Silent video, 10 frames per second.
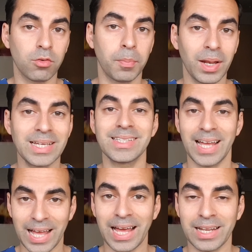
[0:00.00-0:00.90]
replaced
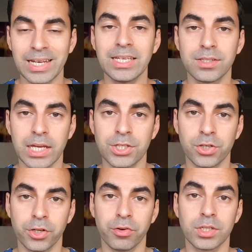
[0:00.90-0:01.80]
at any stage
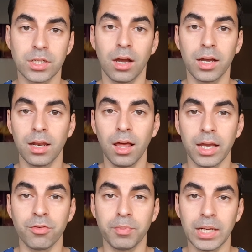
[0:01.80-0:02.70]
in your entire
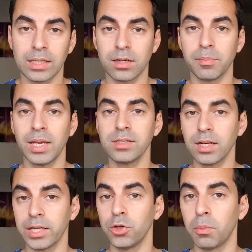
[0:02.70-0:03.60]
life, meaning that
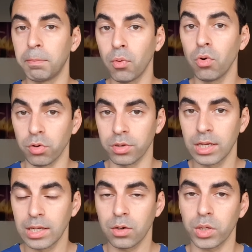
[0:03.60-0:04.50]
amazingly, you're born
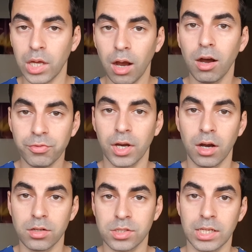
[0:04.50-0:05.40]
with half the
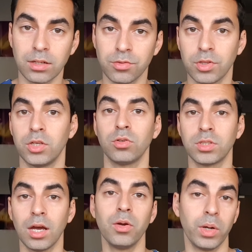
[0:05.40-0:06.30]
heart cells that you'll
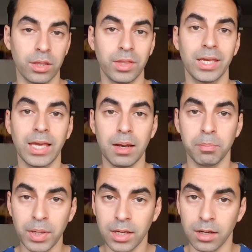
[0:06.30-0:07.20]
die with. They get
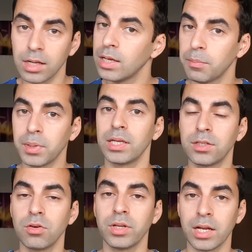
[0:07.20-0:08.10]
bigger, but they
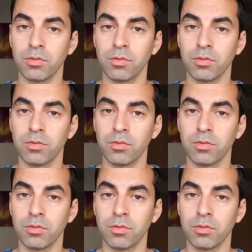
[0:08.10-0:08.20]
don't get